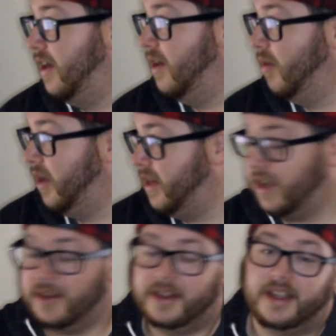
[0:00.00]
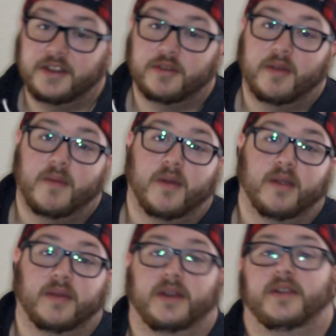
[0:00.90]
We're going to take a look at the injury report.
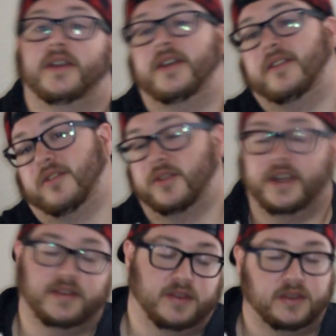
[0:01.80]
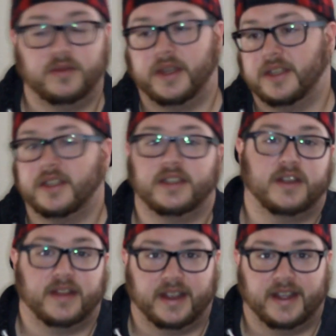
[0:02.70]
We're going to look at strengths versus weaknesses,
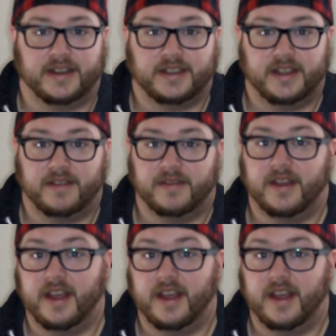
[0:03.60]
all that kind of stuff.